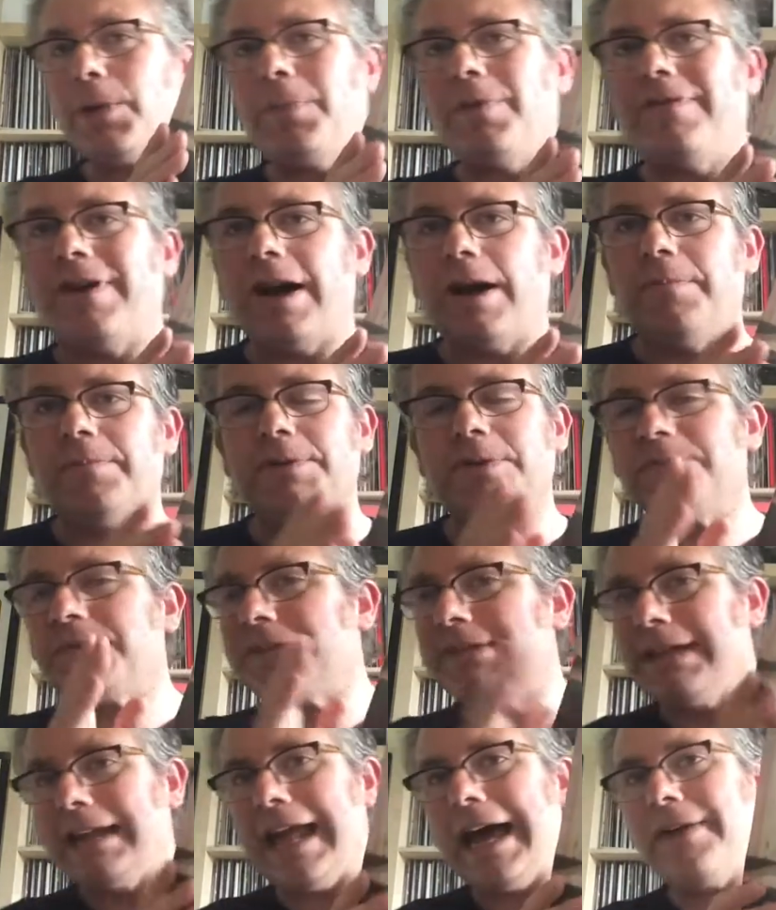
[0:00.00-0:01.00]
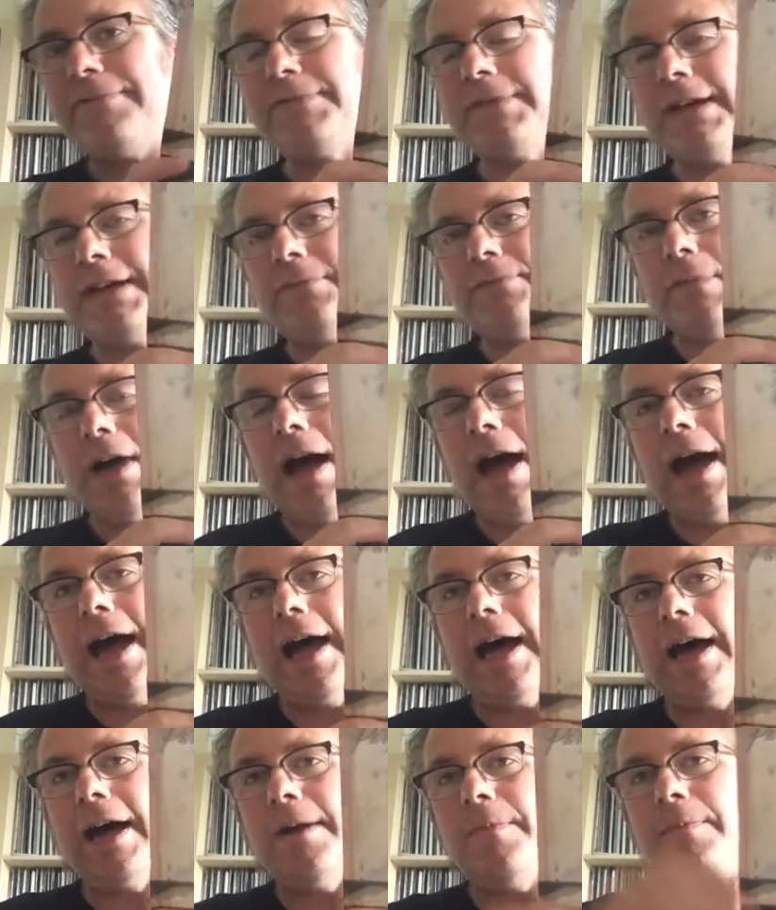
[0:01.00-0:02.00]
couple of albums I'm still after,
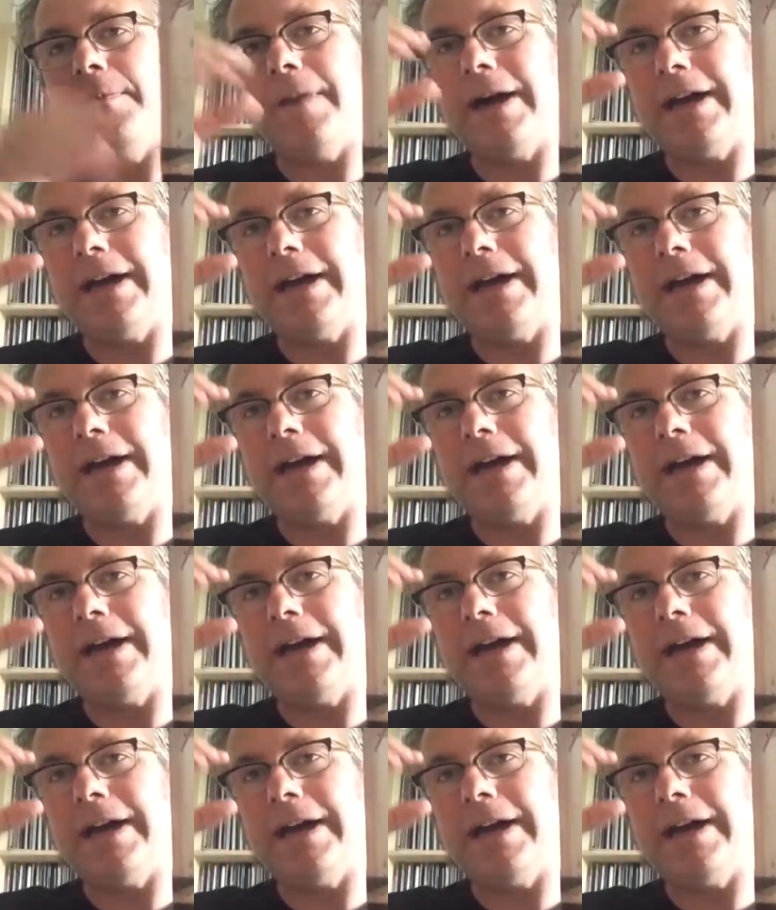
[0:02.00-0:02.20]
and